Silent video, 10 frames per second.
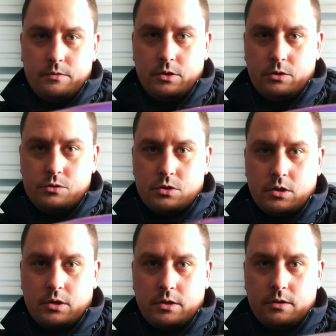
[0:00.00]
the
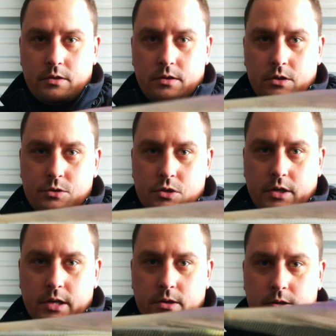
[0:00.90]
Ozark
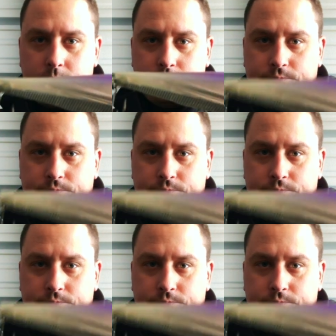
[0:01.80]
Ozark area.